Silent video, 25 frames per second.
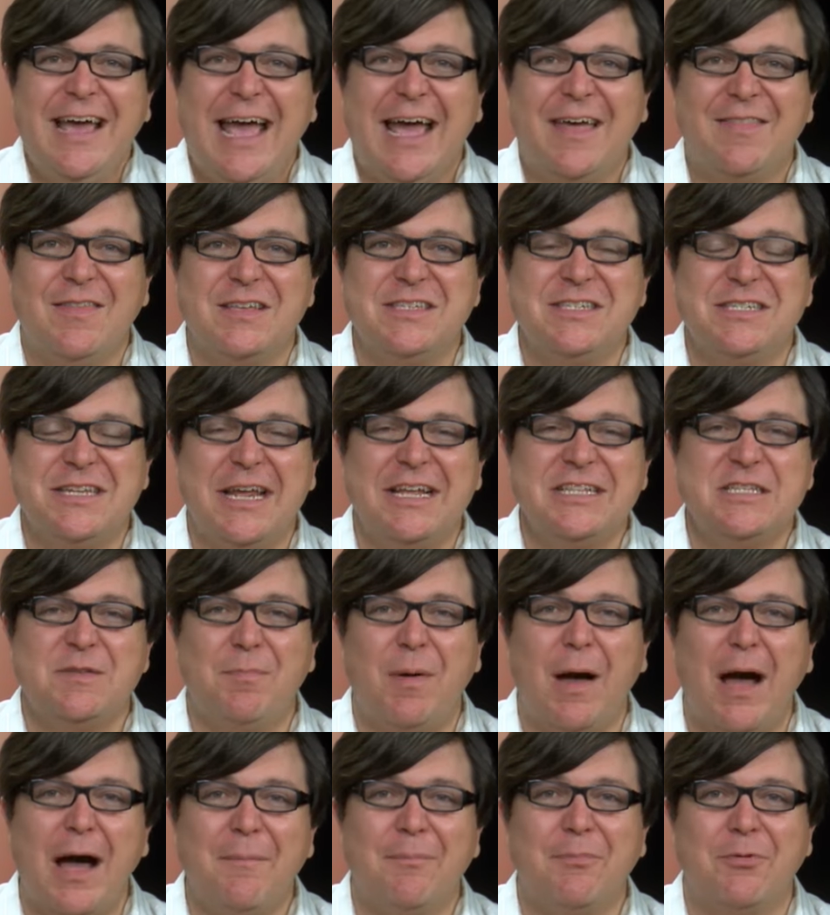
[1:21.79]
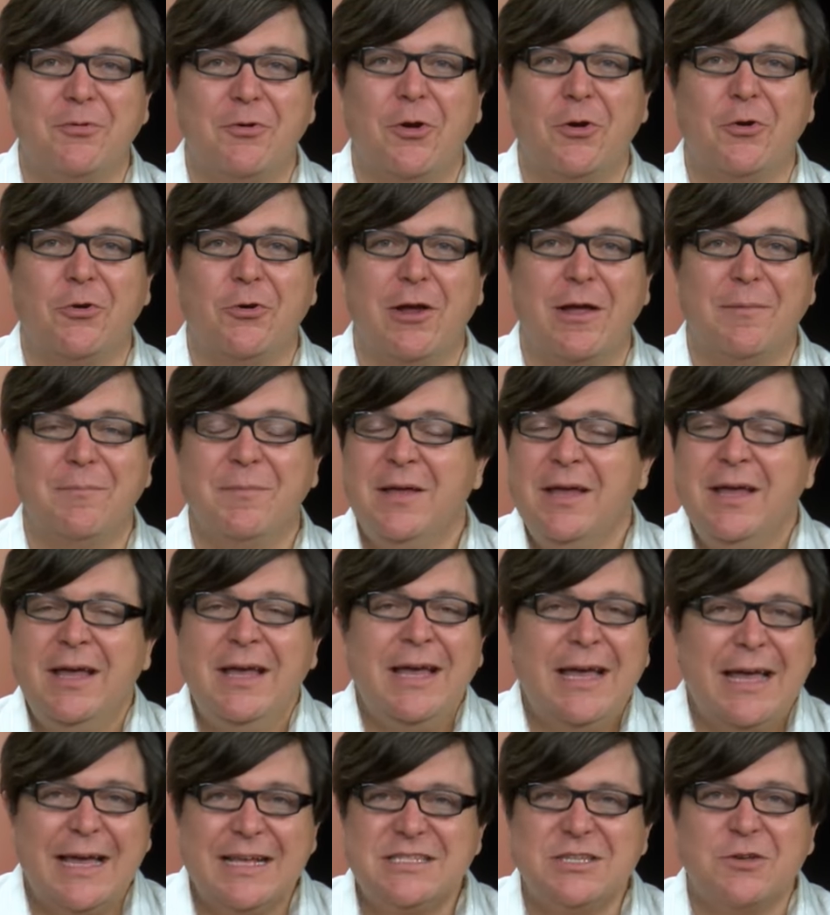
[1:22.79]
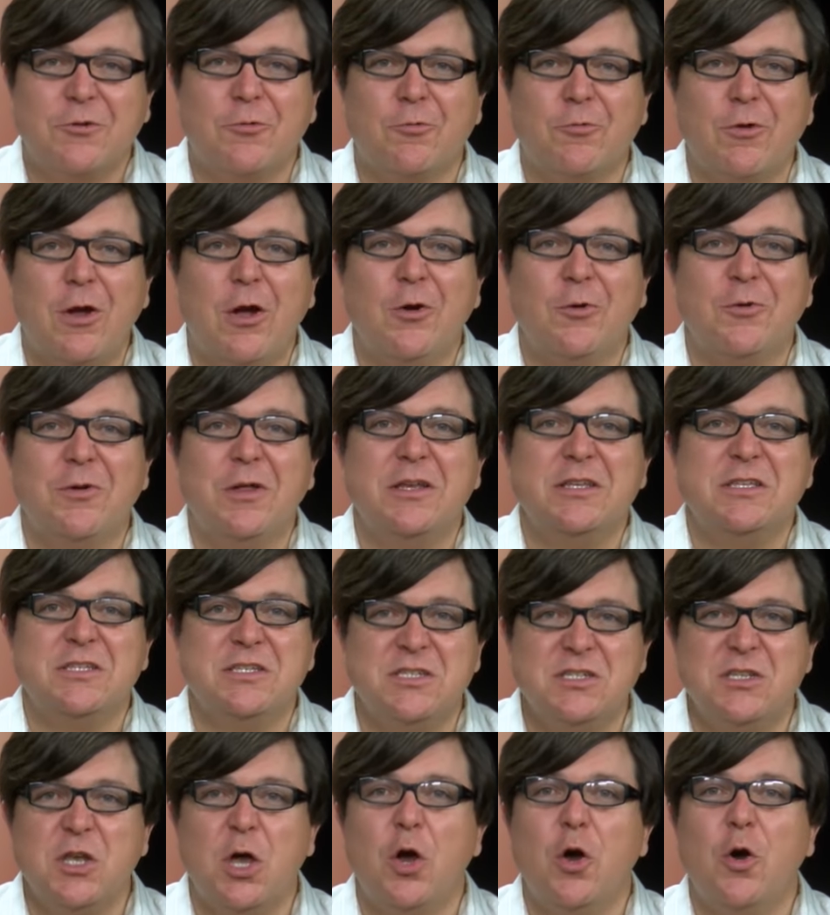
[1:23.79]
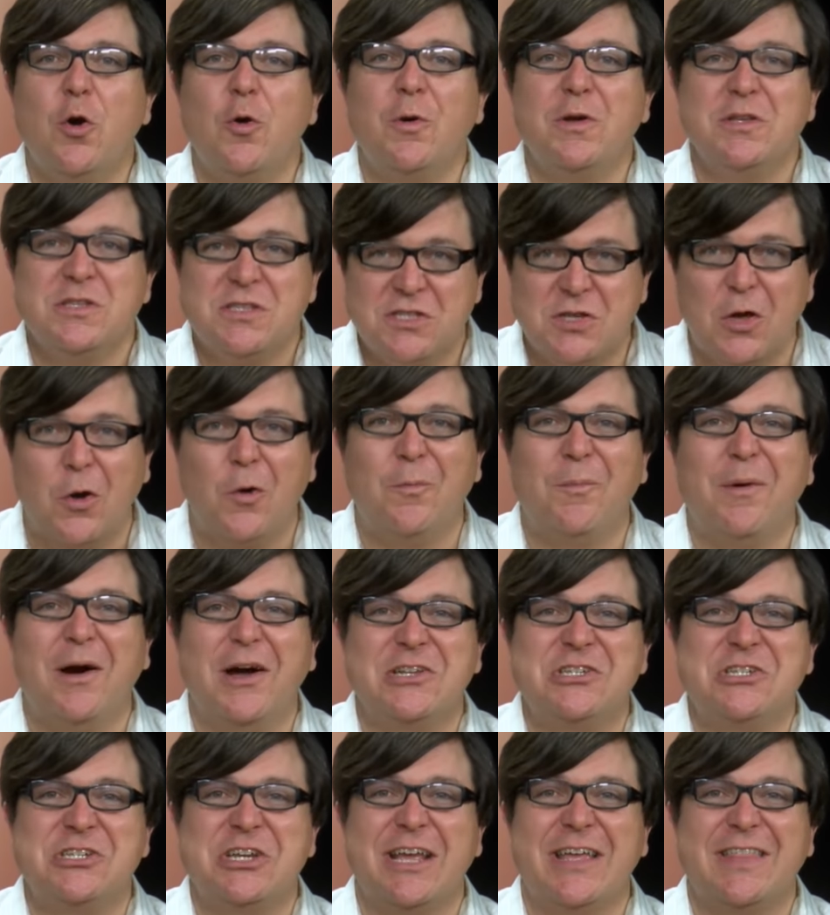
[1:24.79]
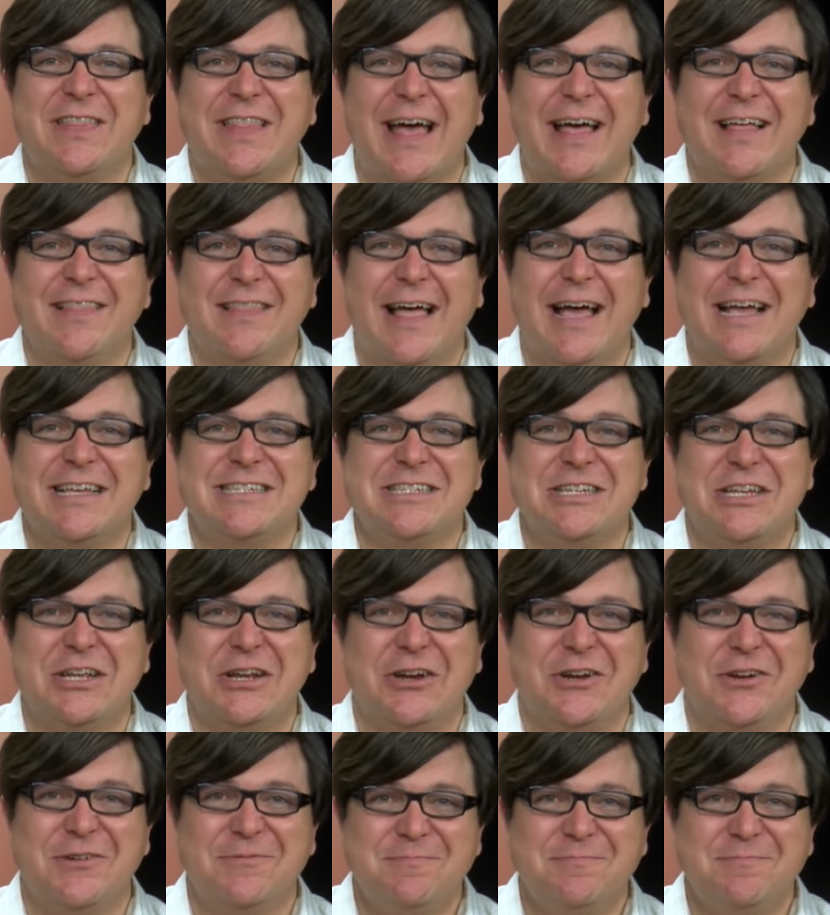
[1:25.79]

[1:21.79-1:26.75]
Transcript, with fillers: And the state's pot program, it's grown so, so much in that last year.